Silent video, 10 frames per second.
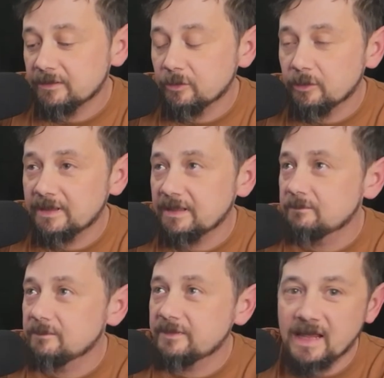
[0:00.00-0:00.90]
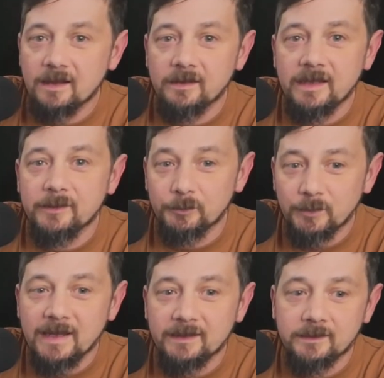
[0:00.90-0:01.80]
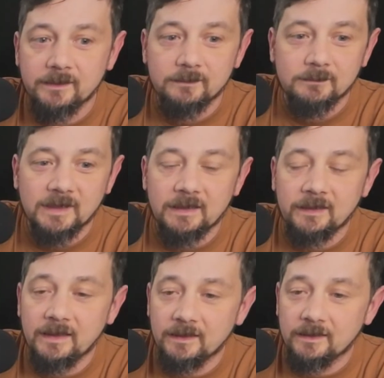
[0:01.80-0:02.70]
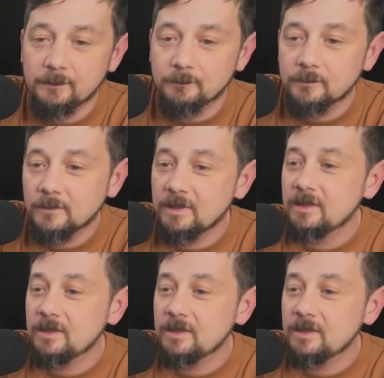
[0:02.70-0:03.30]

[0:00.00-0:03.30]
You know, I get Saturday to rest, and then